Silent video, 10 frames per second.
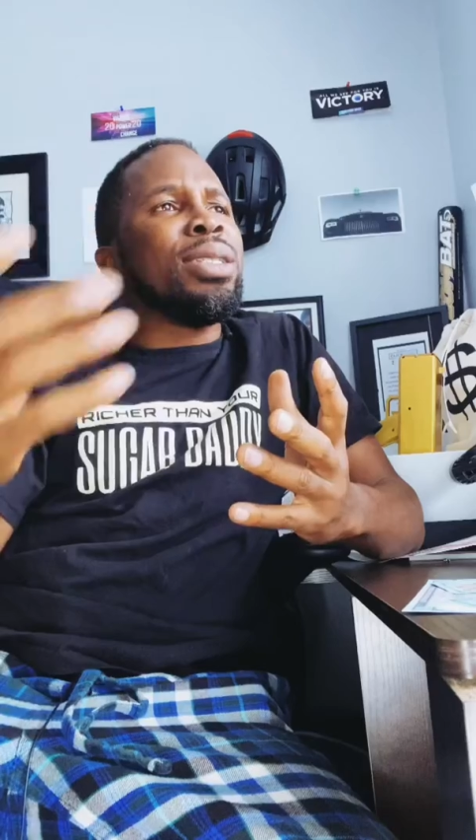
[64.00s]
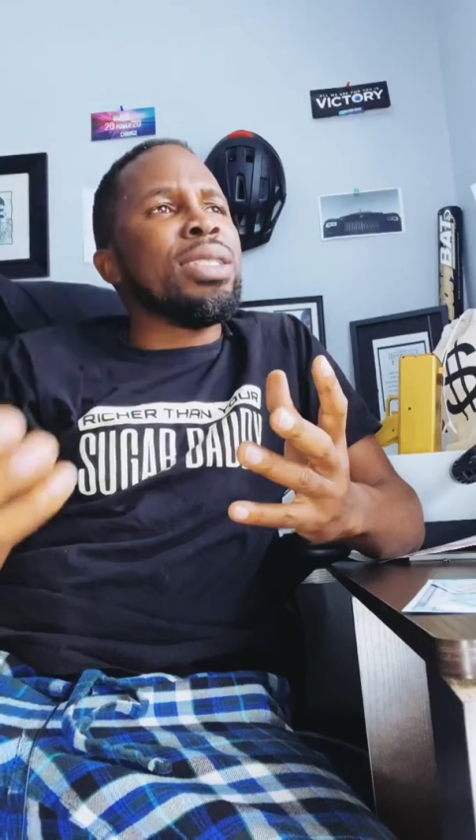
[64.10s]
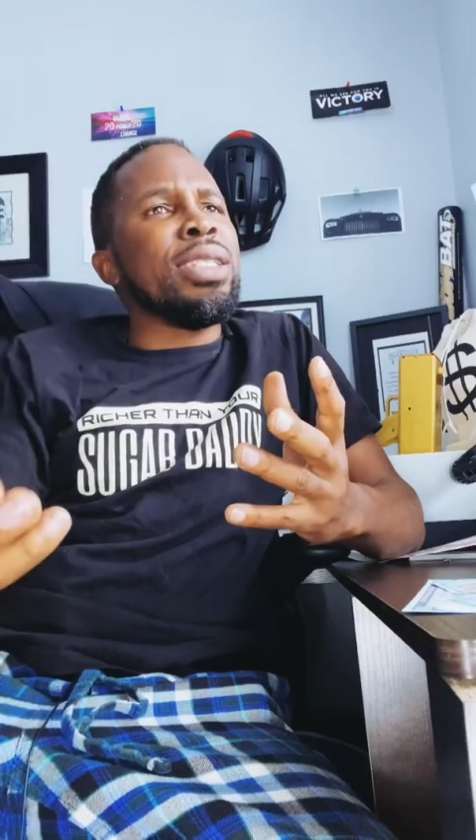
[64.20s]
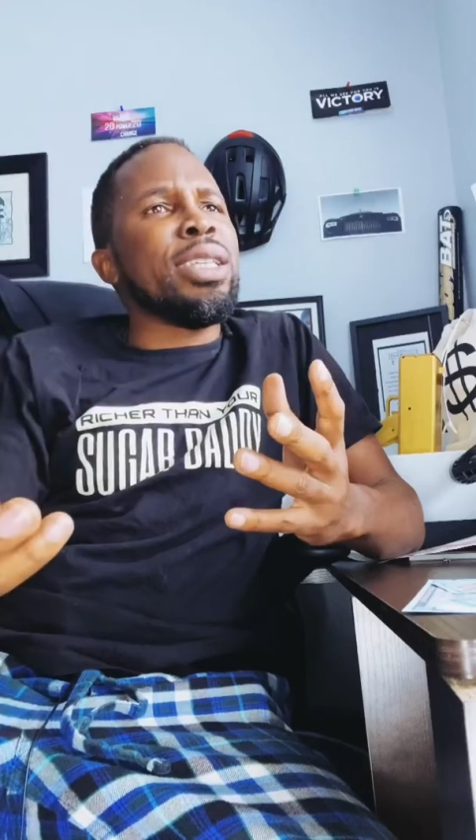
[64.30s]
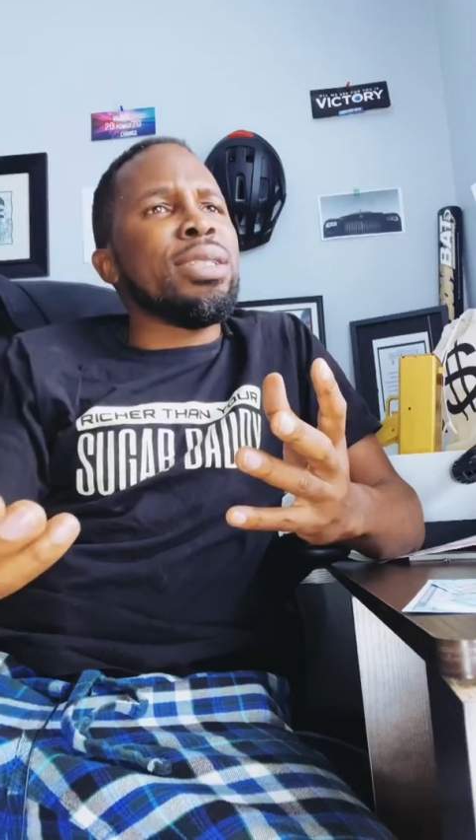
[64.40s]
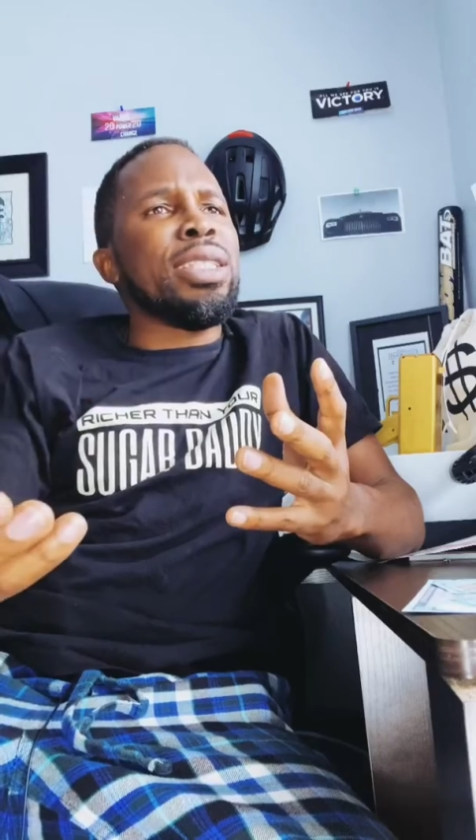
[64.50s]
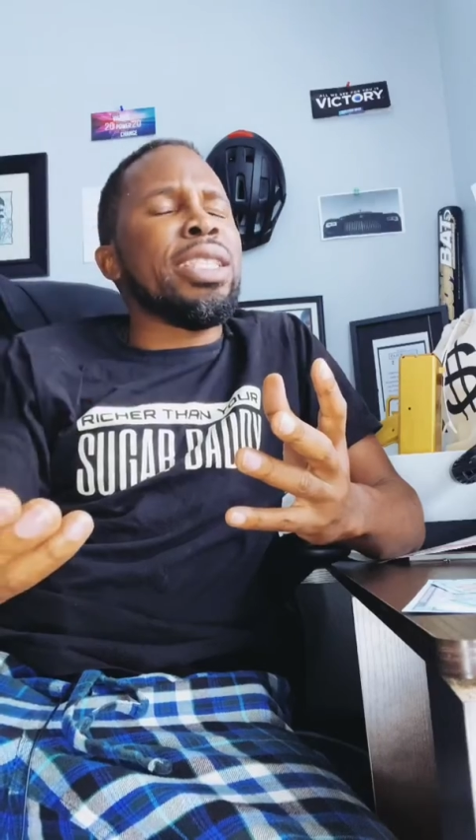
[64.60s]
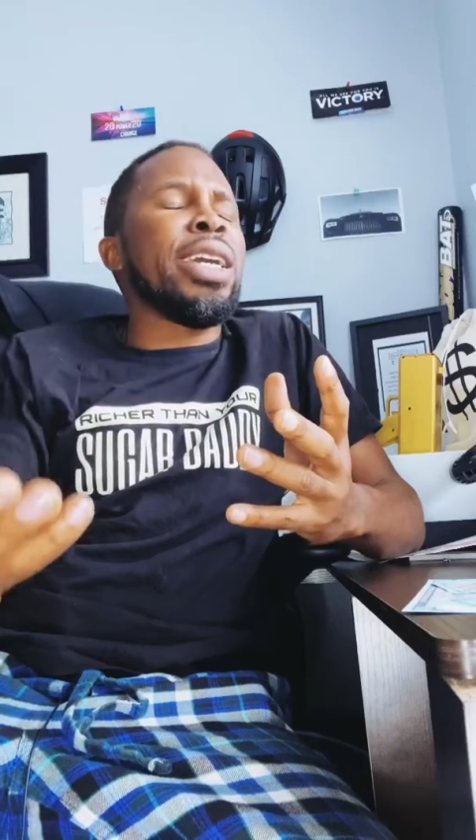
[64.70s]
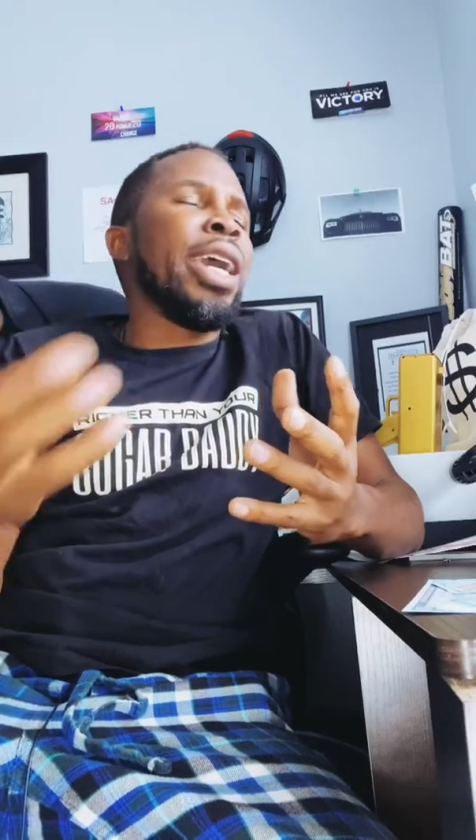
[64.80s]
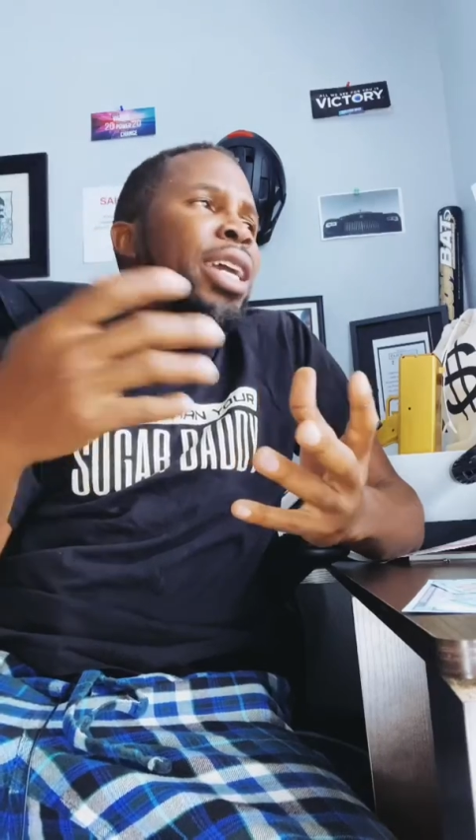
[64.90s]
they,
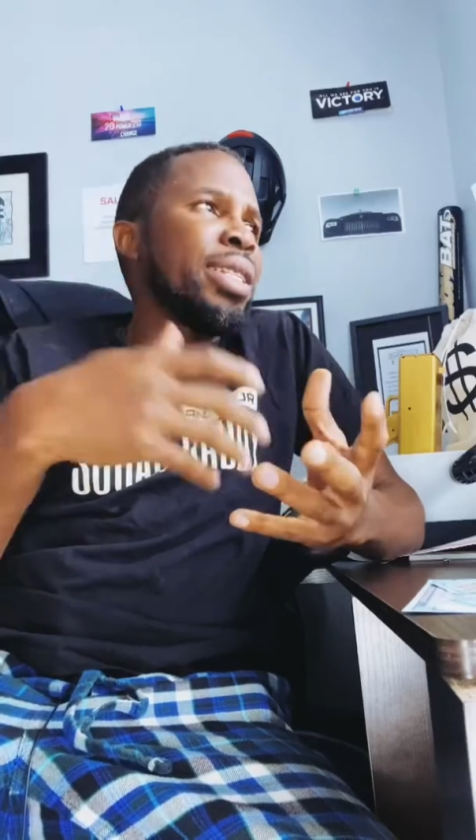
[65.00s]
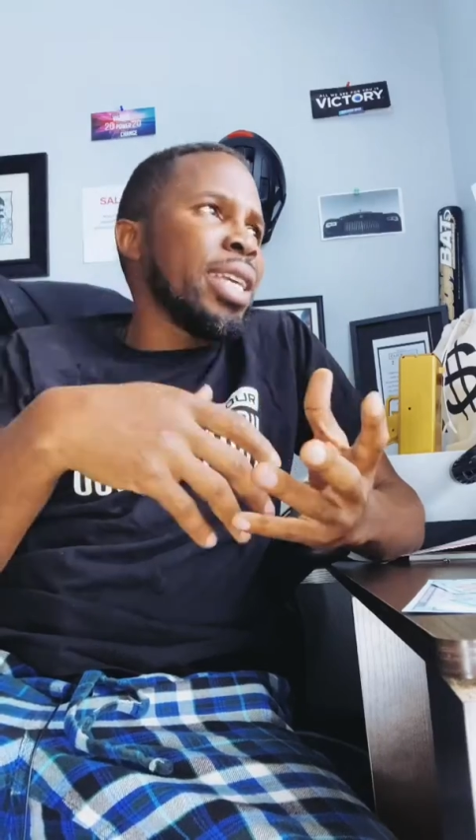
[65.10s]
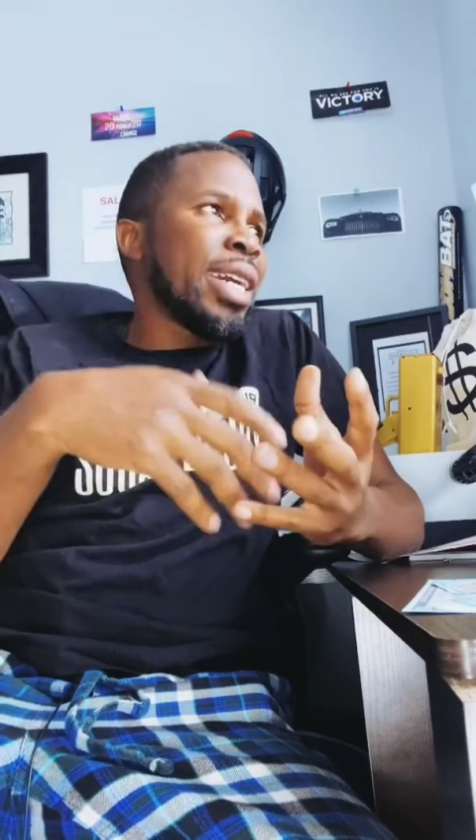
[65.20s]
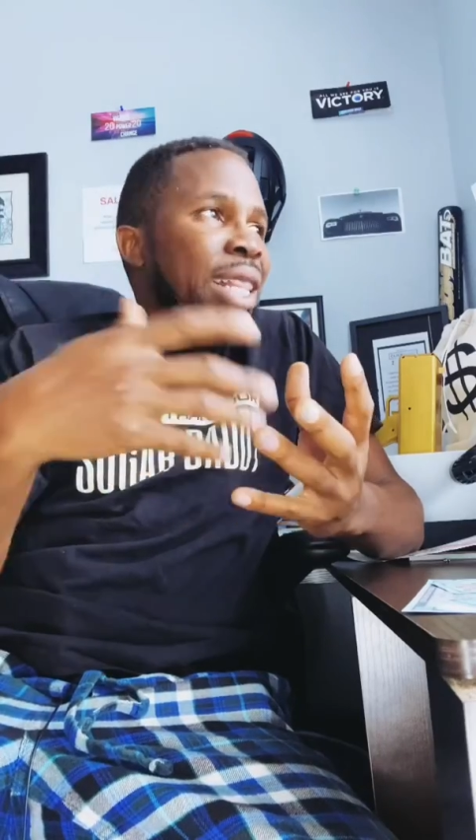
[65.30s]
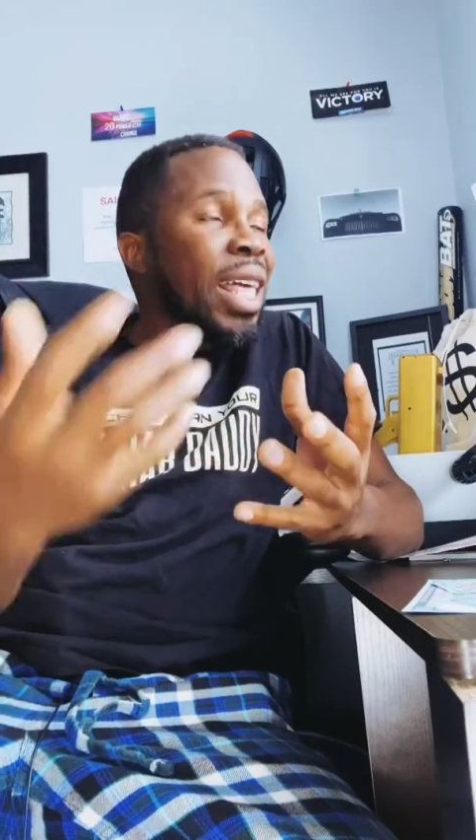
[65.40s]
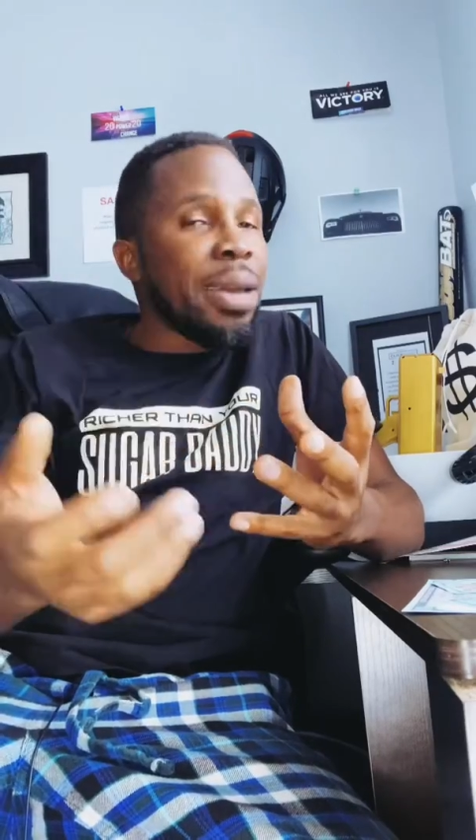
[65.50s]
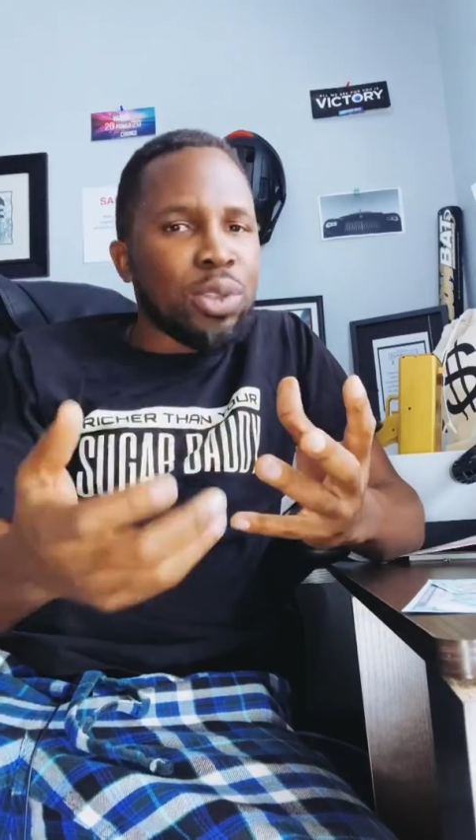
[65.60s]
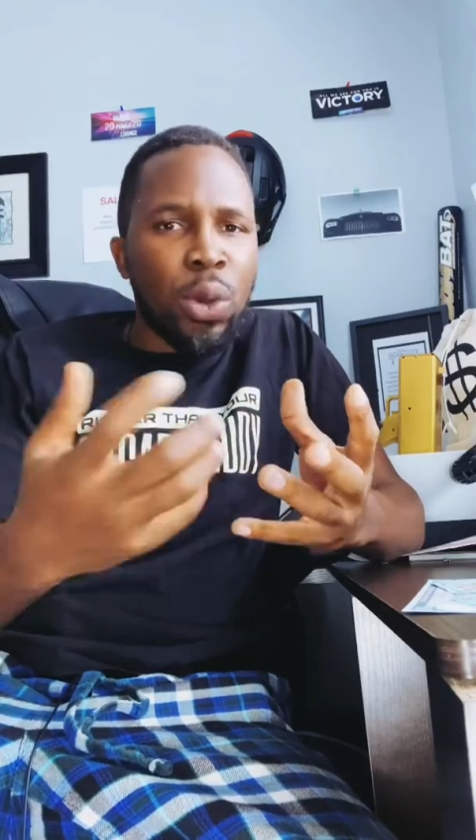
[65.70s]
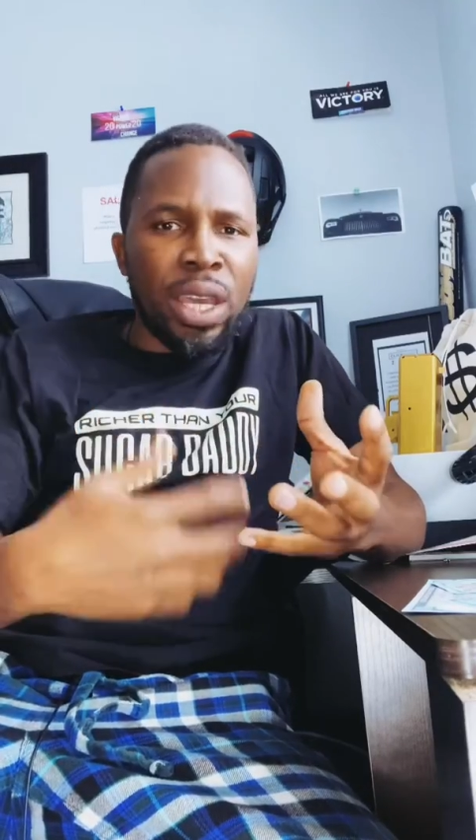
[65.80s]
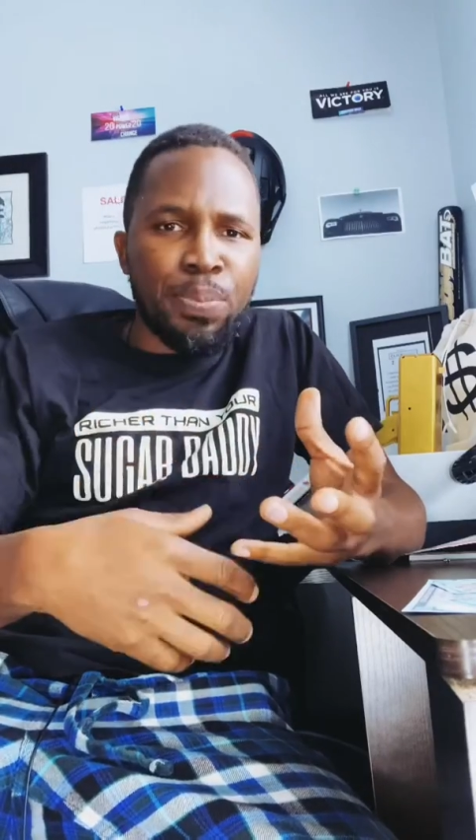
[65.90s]
they, they claim
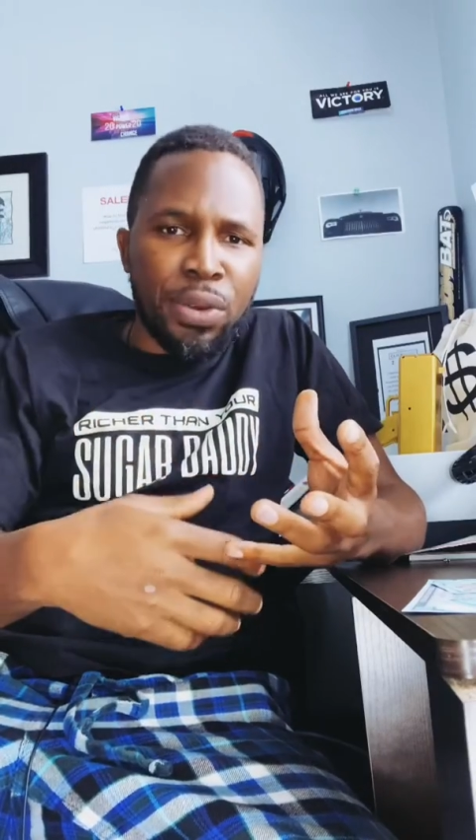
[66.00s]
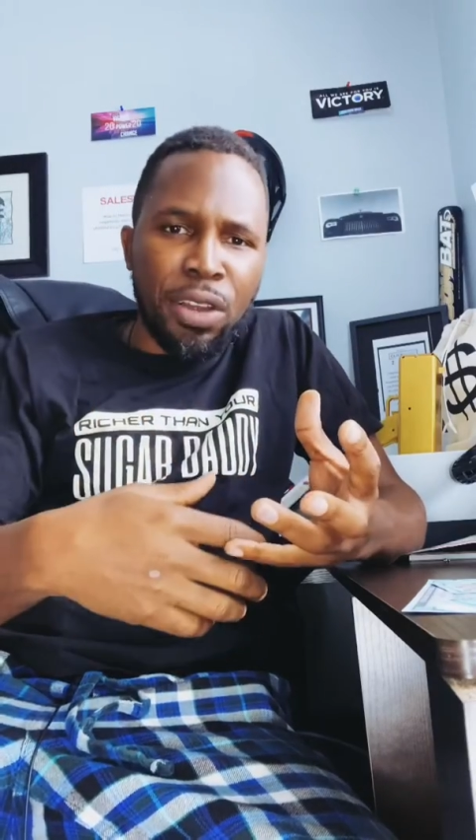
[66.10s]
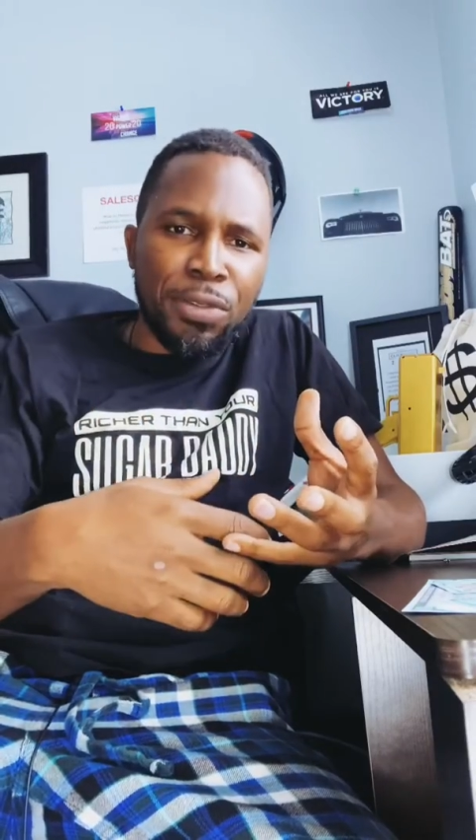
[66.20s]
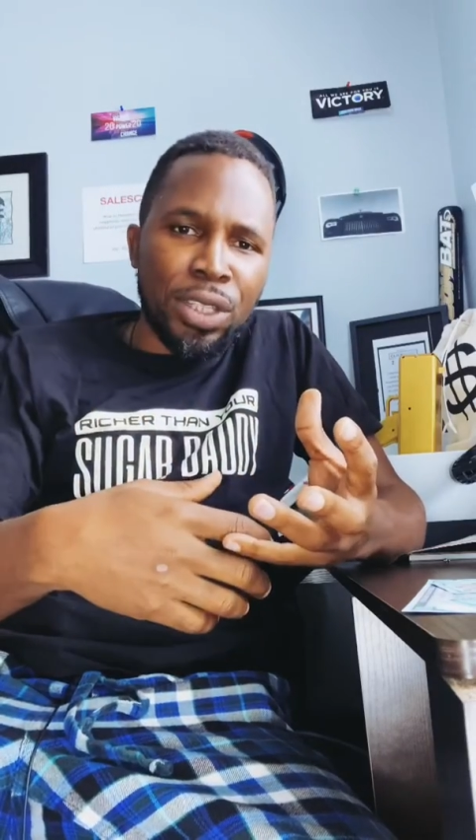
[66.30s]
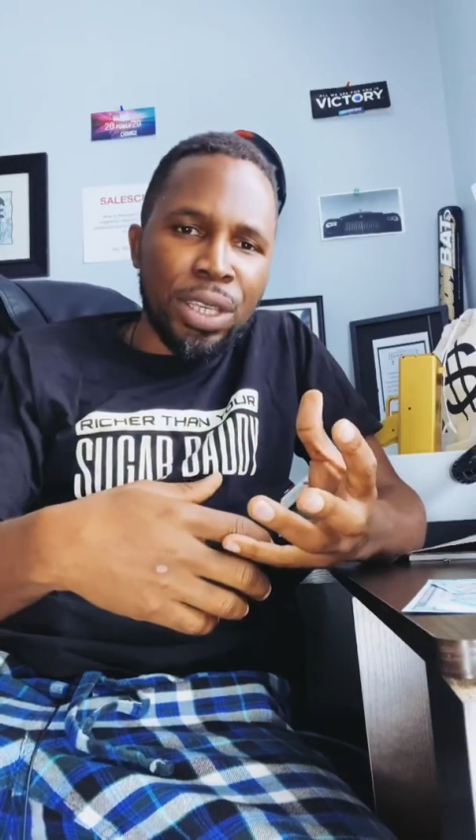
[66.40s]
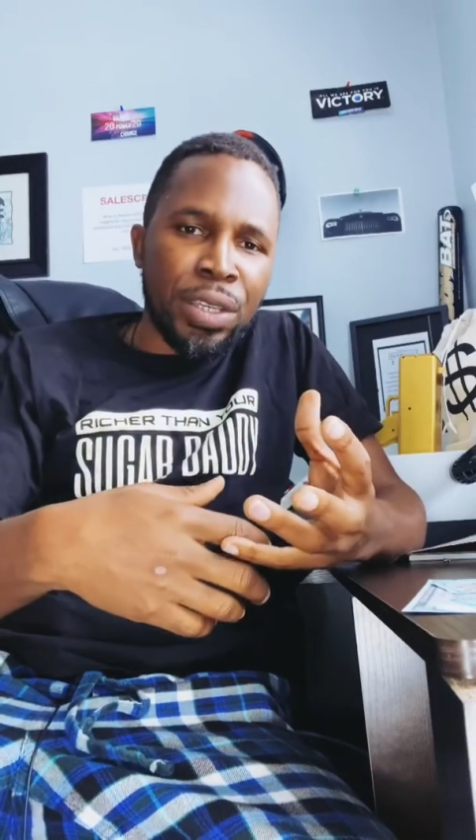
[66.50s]
to hate poverty,